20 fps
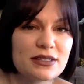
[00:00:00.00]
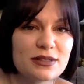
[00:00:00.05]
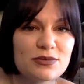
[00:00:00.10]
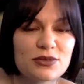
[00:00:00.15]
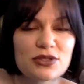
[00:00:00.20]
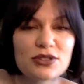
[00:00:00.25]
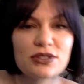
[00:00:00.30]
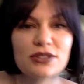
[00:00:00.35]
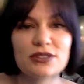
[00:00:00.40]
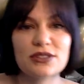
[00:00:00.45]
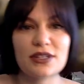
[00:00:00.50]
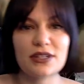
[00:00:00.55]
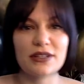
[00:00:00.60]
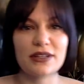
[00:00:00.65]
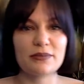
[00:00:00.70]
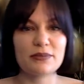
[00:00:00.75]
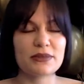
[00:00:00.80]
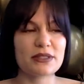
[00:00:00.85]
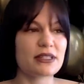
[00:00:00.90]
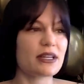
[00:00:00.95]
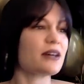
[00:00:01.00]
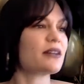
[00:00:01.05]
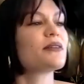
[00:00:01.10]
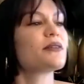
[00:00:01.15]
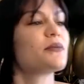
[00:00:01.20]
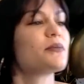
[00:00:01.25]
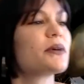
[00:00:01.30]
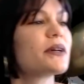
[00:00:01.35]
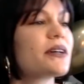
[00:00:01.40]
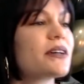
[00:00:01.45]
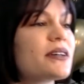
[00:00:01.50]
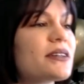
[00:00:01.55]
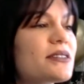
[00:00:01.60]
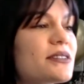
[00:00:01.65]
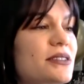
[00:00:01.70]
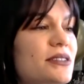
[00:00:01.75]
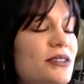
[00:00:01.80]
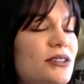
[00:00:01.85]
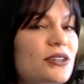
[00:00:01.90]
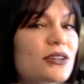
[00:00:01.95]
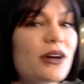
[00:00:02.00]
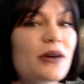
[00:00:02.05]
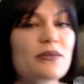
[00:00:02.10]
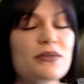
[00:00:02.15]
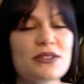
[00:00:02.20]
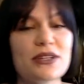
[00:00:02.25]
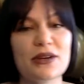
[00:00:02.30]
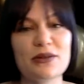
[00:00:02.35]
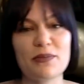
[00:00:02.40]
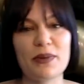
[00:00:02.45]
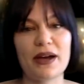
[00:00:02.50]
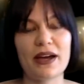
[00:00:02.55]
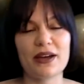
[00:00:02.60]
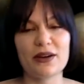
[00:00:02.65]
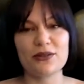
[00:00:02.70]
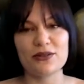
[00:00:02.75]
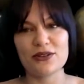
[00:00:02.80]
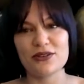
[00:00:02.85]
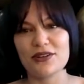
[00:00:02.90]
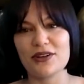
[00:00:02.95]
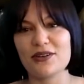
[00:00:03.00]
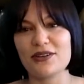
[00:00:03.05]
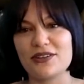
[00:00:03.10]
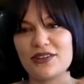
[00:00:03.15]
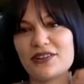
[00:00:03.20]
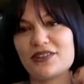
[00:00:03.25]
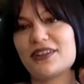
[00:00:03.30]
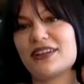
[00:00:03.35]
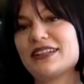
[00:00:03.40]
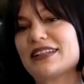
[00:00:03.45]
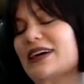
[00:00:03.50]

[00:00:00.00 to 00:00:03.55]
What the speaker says: I'm just going to turn it down a little bit because I'm so pale. You know, I don't need